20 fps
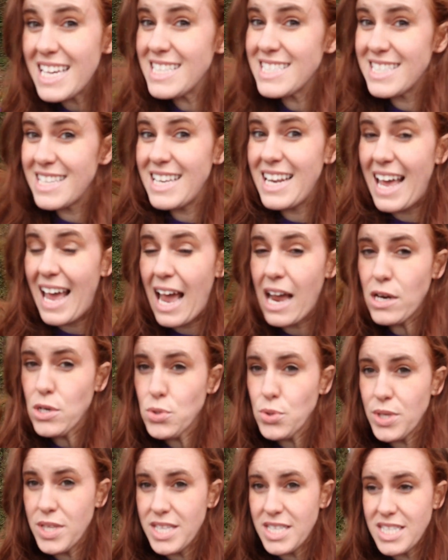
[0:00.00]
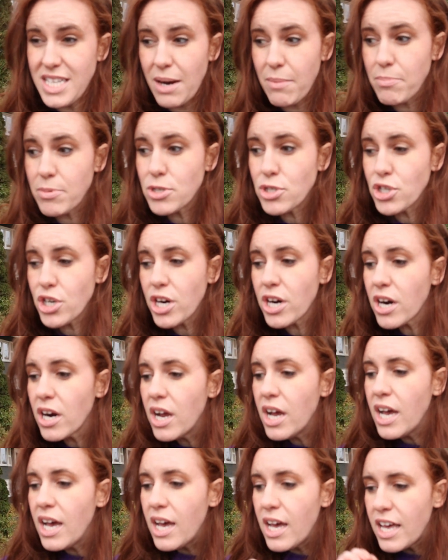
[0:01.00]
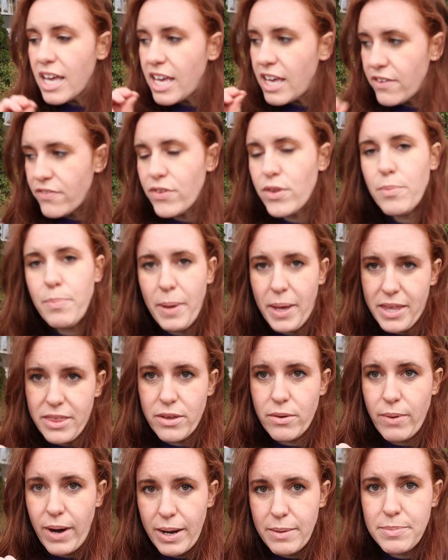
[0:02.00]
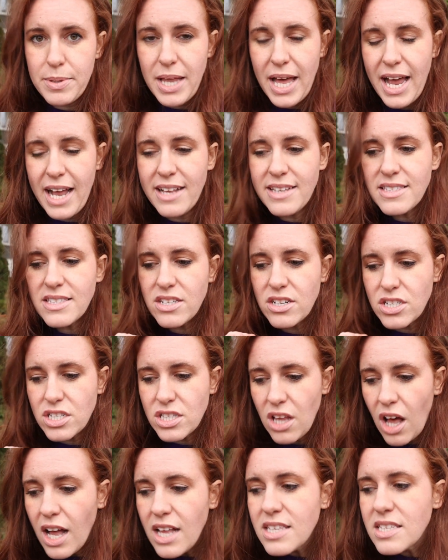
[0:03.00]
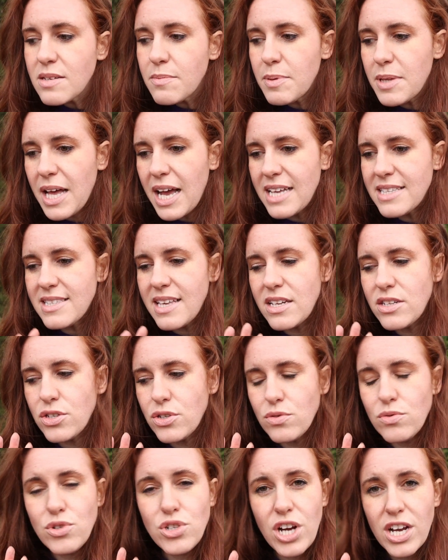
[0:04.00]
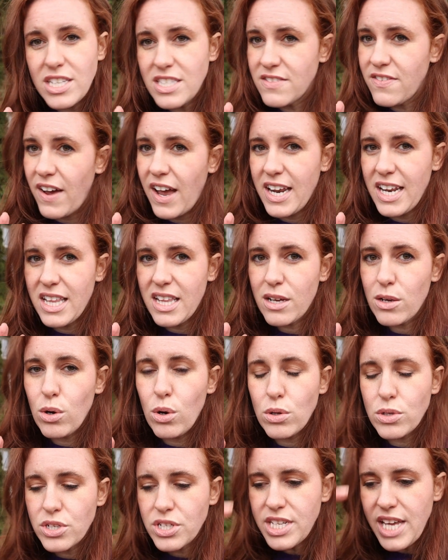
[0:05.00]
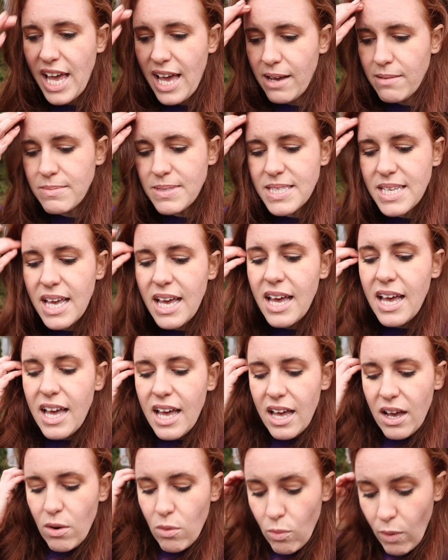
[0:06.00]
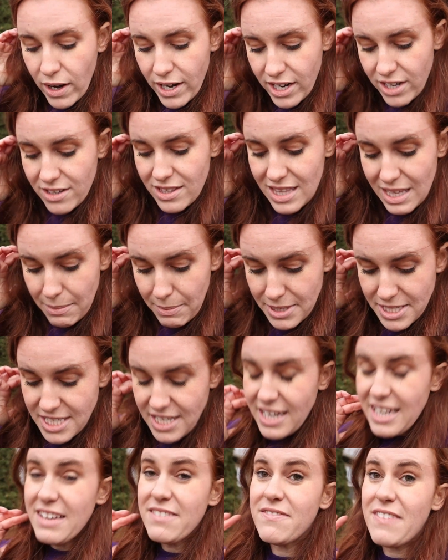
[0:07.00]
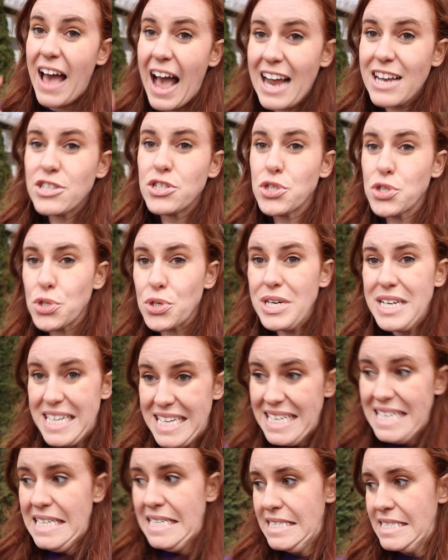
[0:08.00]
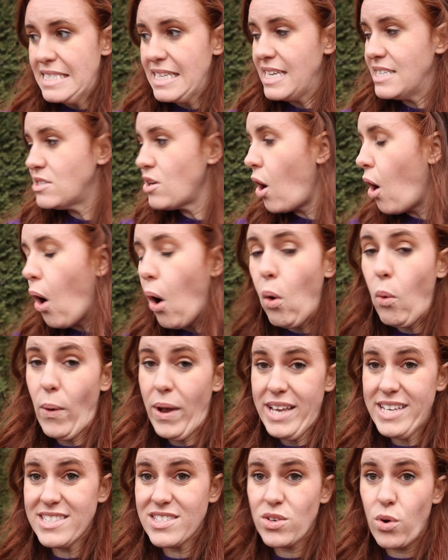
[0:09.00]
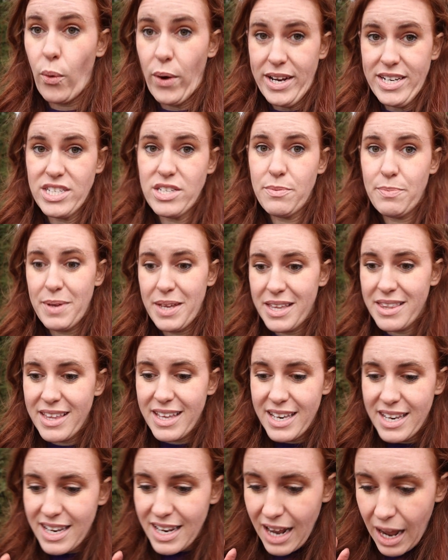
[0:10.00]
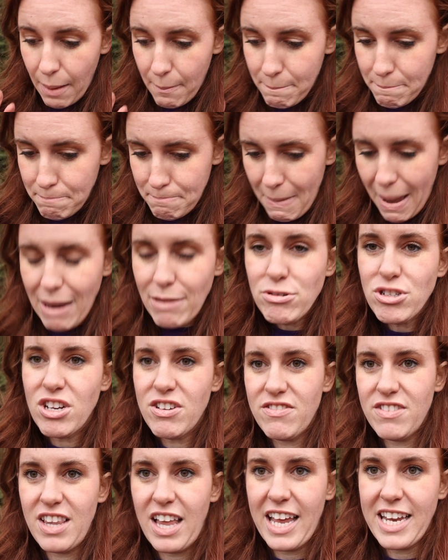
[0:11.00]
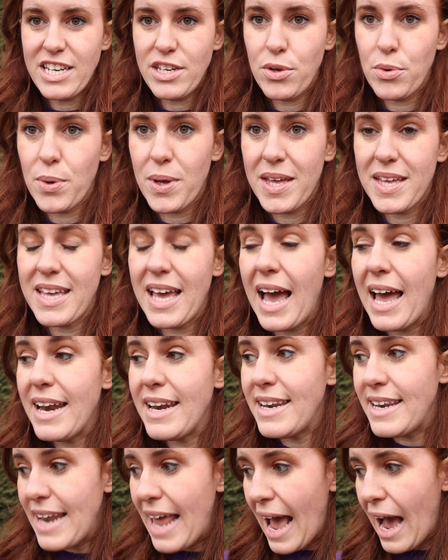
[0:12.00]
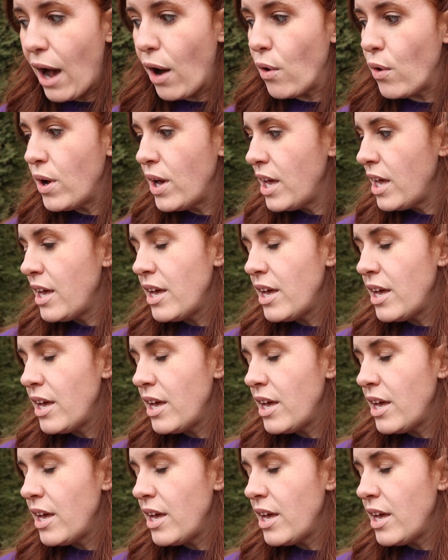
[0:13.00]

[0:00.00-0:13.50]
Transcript: isn't actually the temperature if you pick the right plants. There's lots of plants that do just fine in the colder temps. What your limiting factor is, is always going to be the amount of light you can get. Now,